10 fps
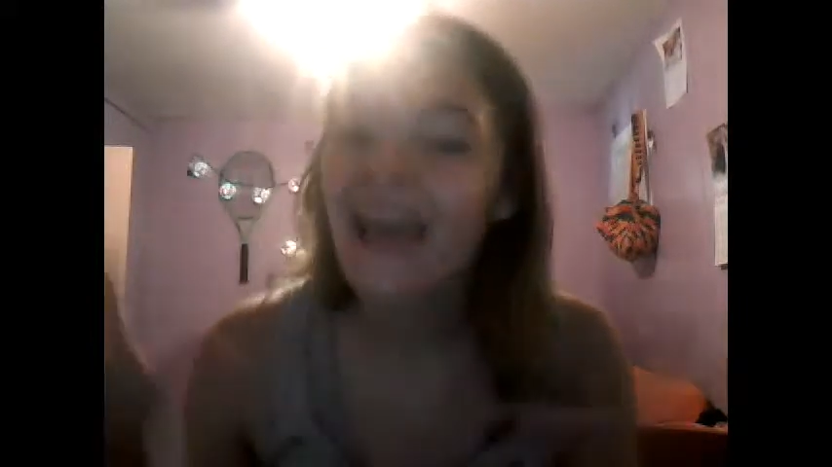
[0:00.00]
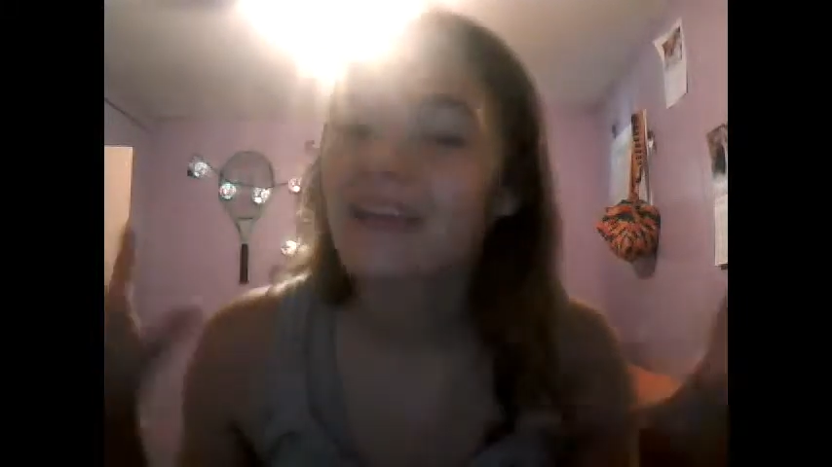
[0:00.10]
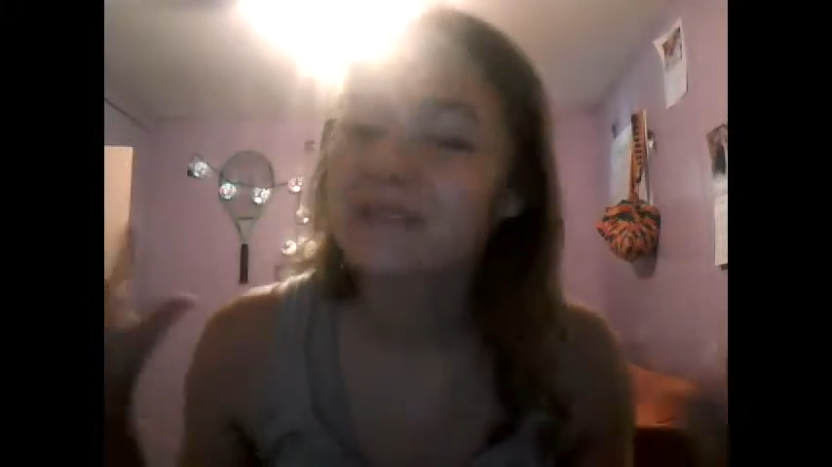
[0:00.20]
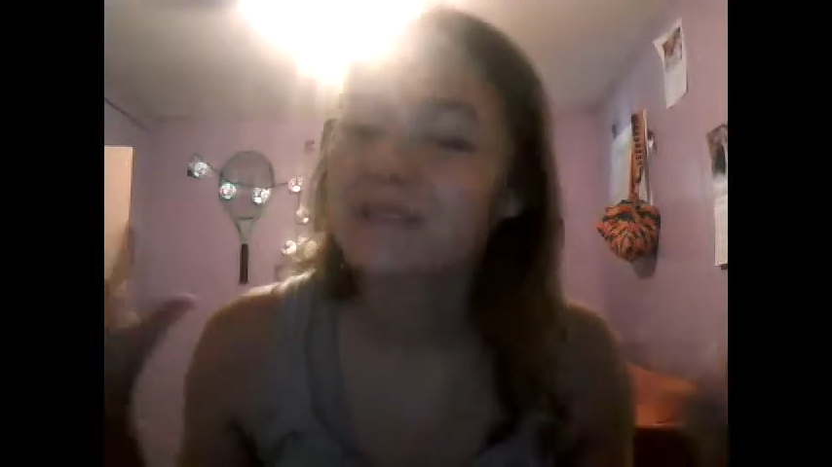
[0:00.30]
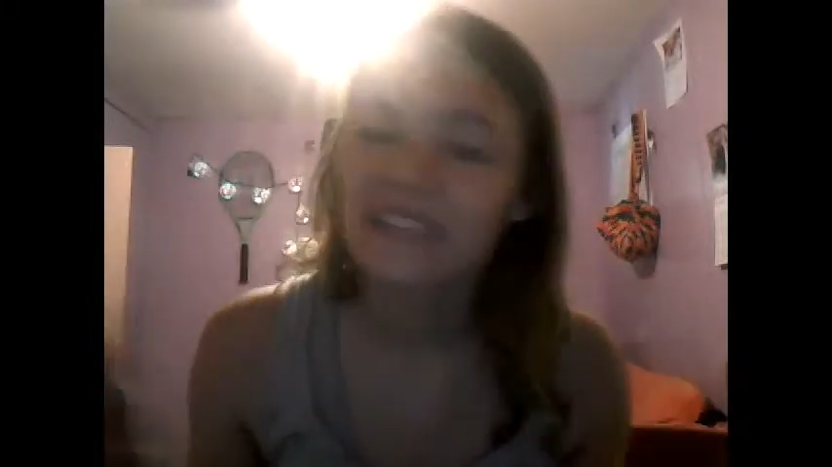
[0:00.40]

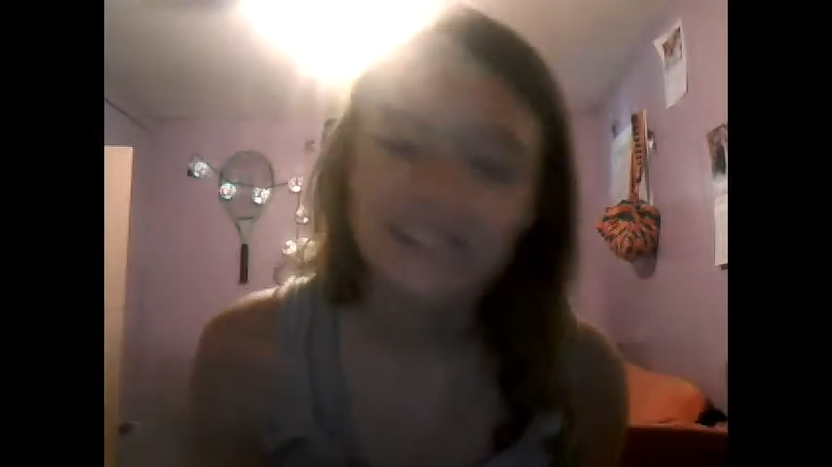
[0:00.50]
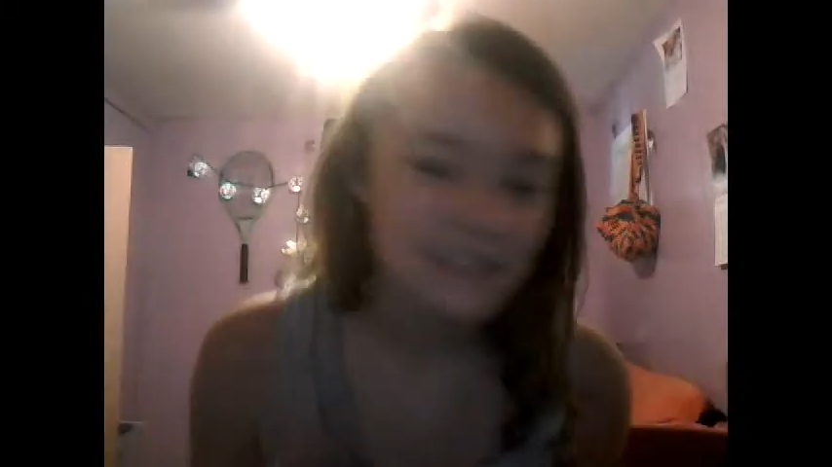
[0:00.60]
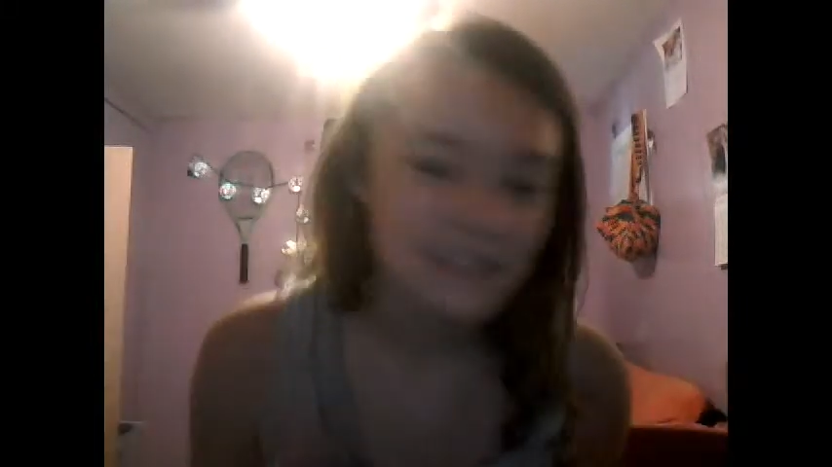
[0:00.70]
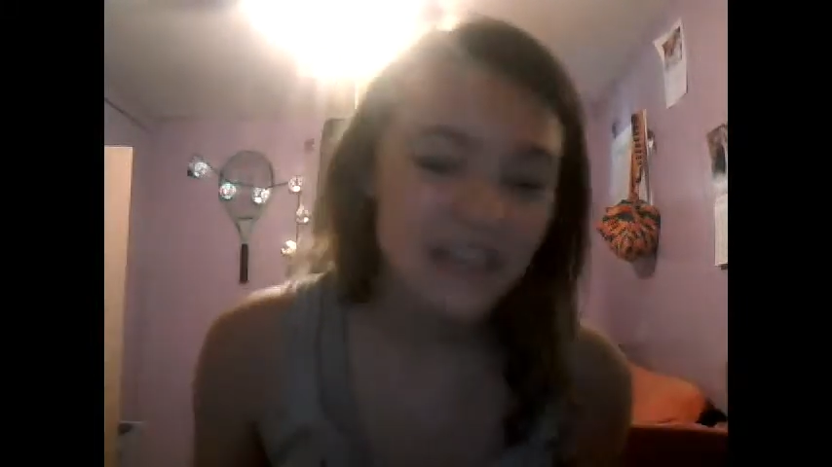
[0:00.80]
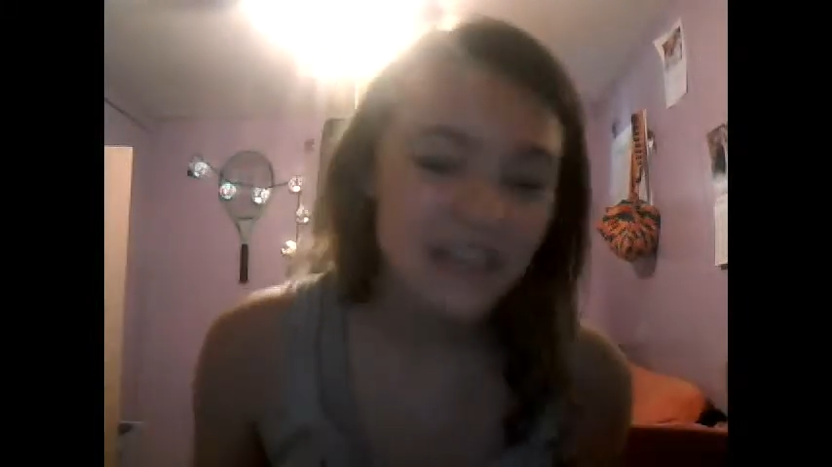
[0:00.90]
because it's
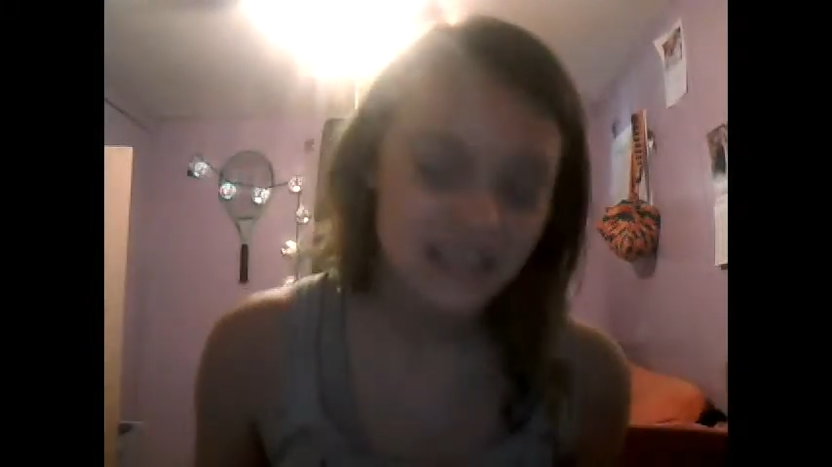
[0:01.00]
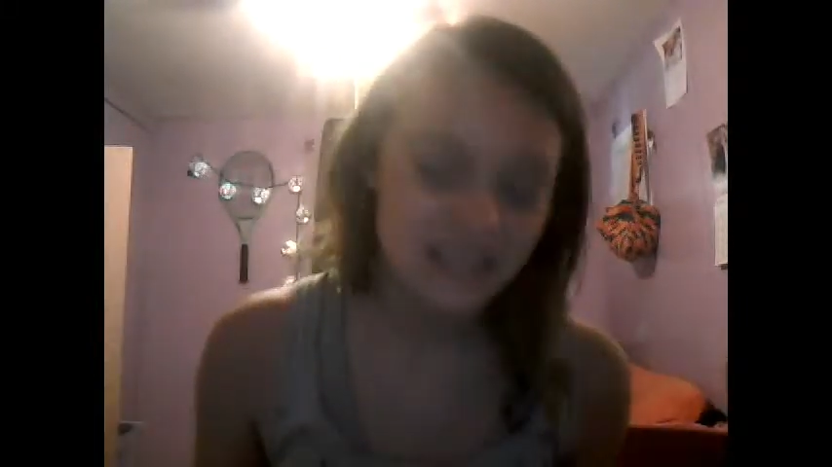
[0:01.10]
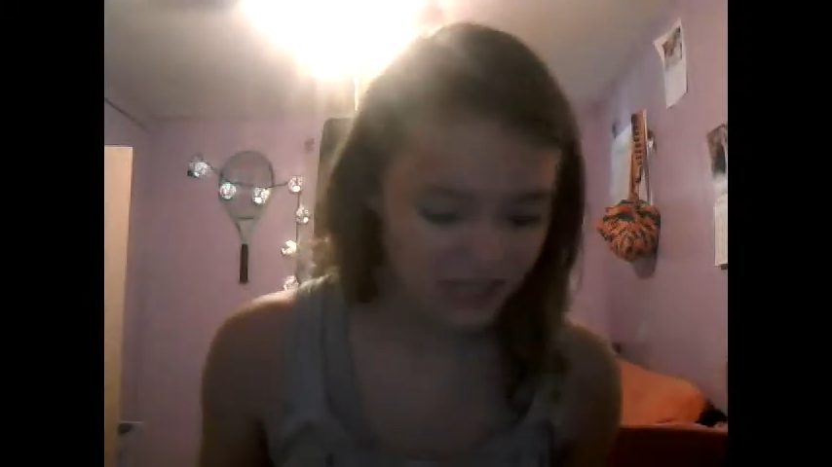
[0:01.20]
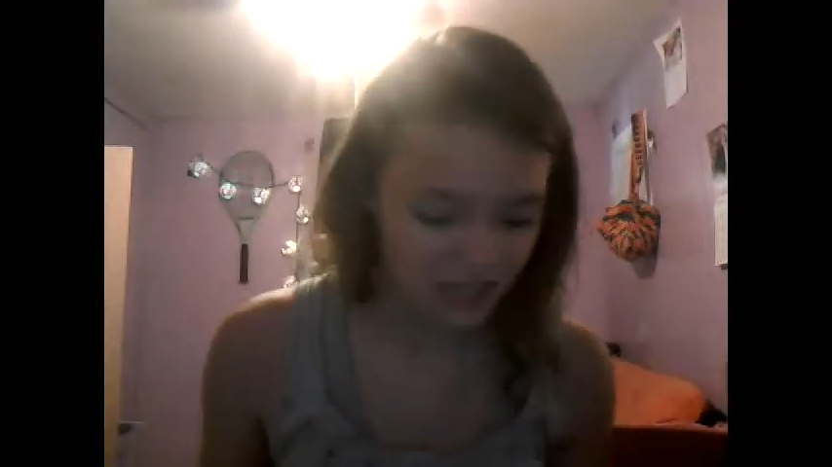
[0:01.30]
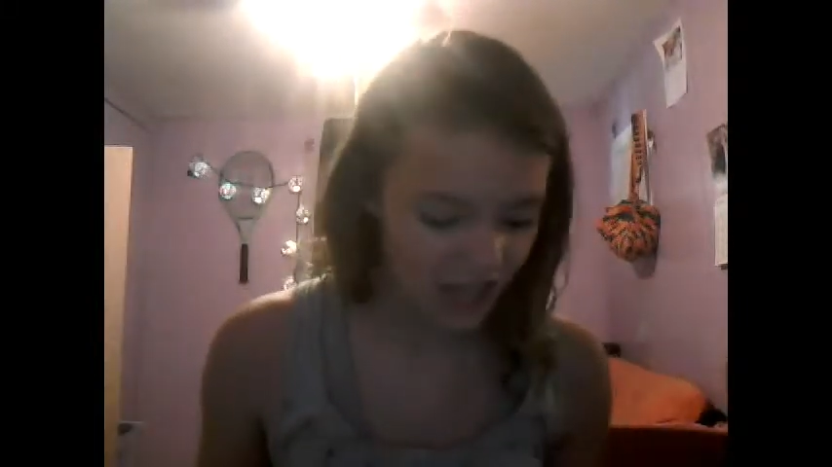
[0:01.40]

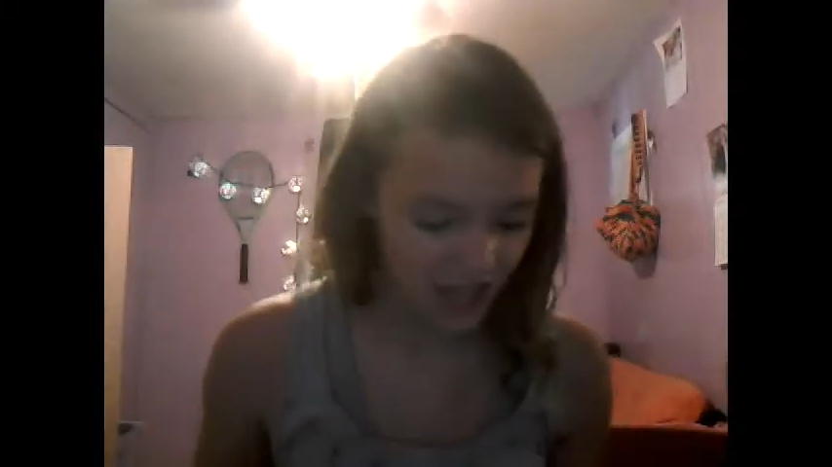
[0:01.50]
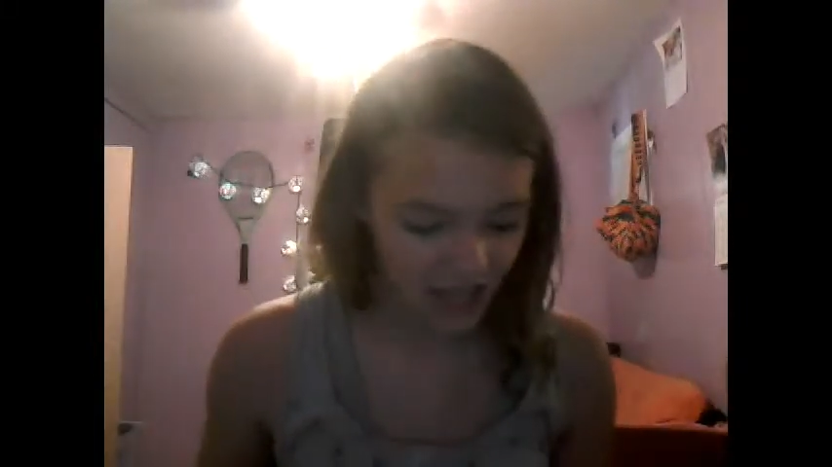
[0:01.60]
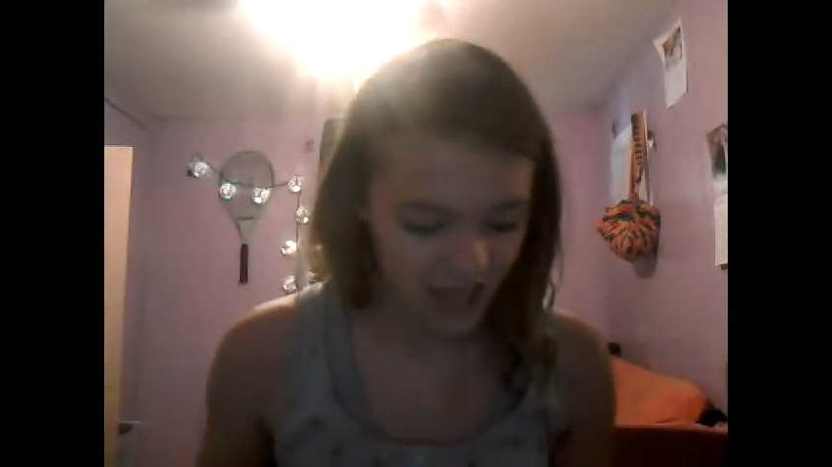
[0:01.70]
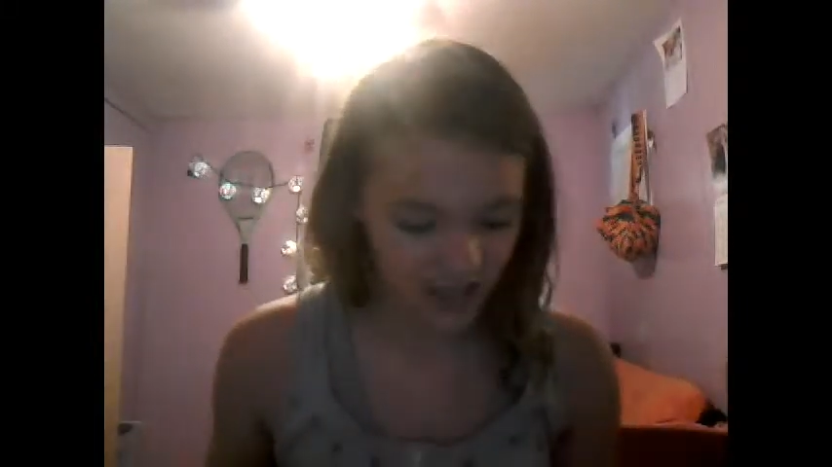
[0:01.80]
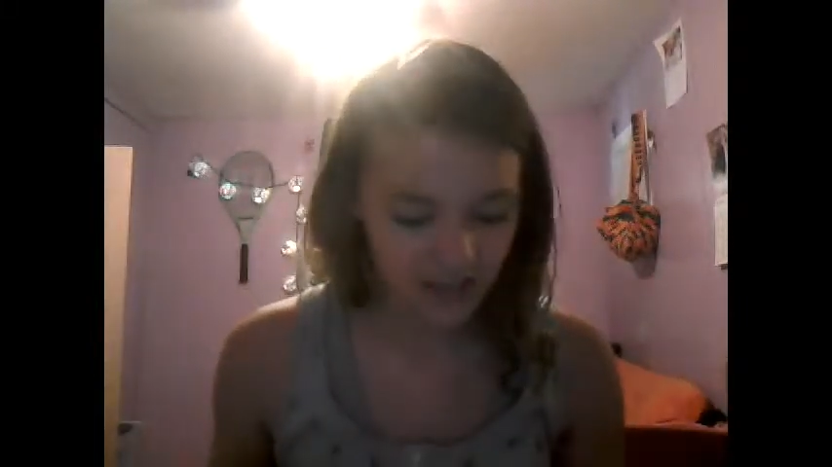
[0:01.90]
amazing.
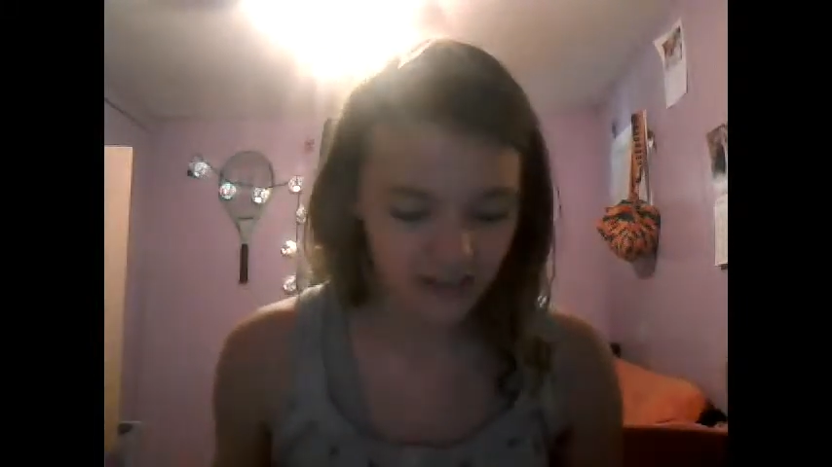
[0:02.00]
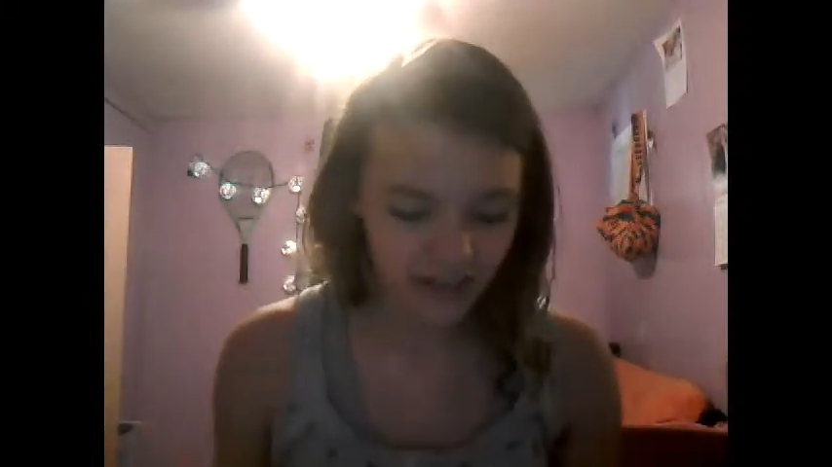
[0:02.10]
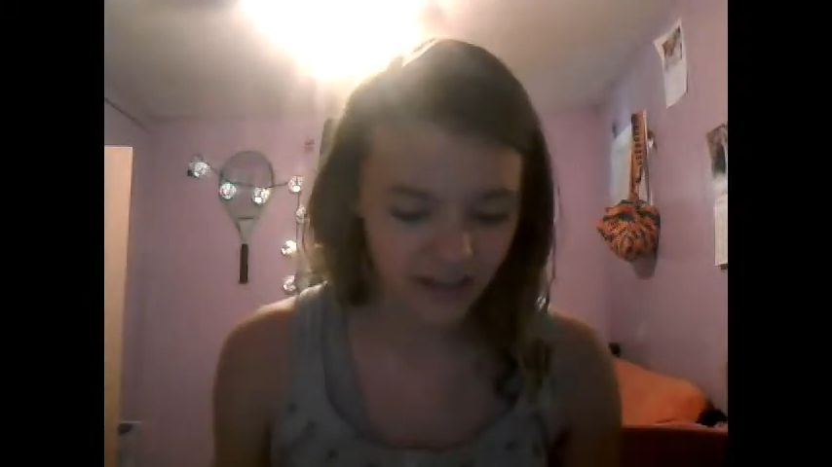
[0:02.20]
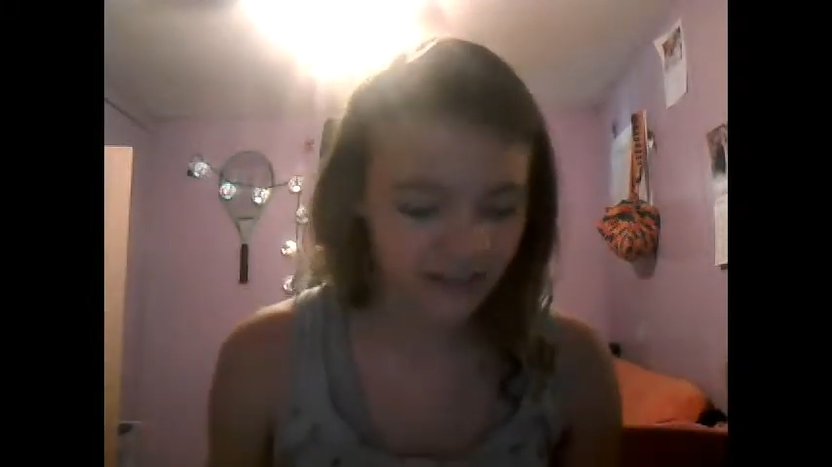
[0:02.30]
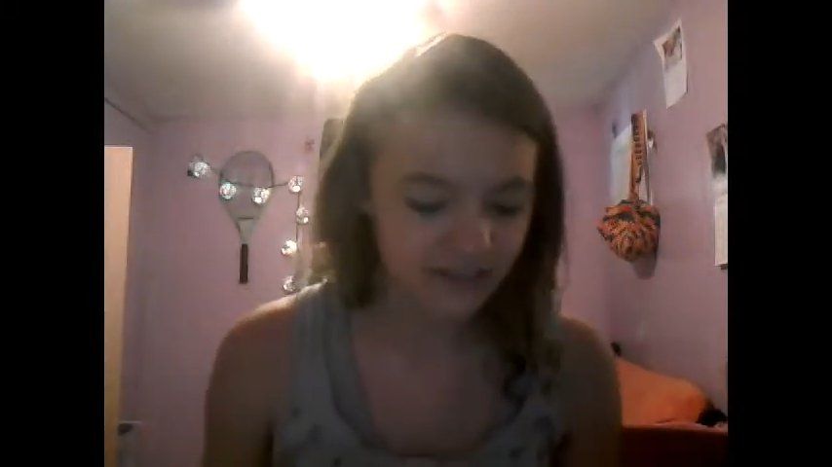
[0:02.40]
And
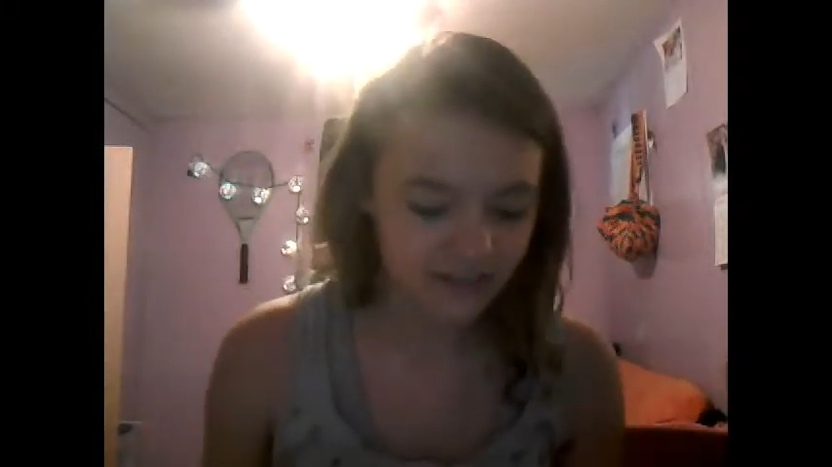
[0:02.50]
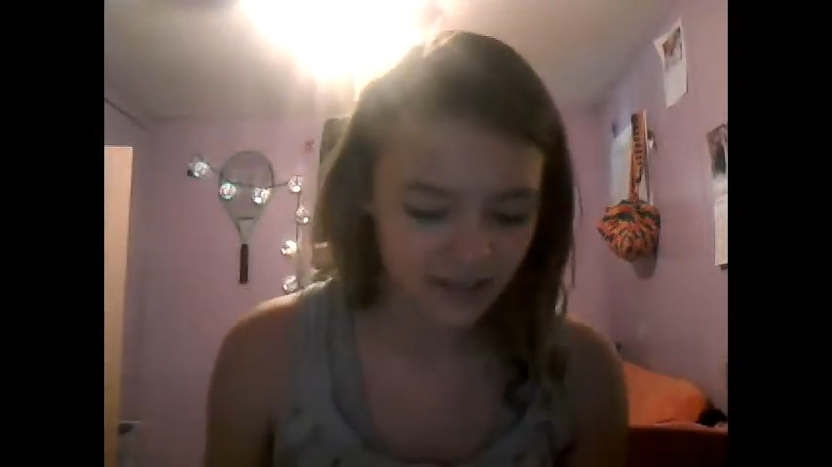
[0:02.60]
next.